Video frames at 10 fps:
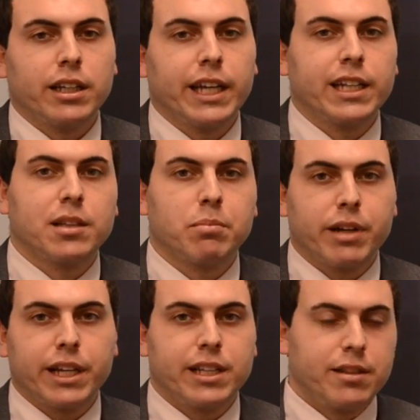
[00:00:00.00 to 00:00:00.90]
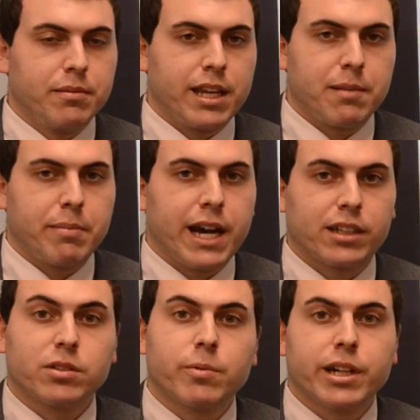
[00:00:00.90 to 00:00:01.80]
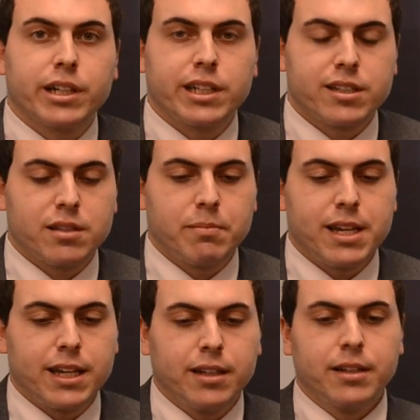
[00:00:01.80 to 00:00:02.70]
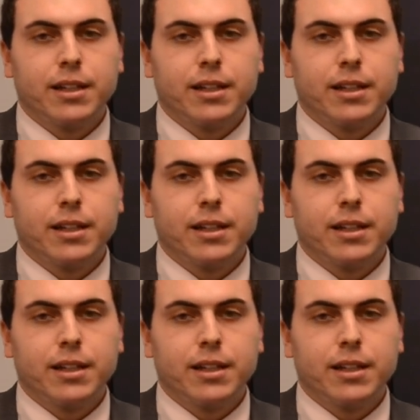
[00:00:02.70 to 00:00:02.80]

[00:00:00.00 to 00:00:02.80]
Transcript: getting the brand name back to where it needs to be.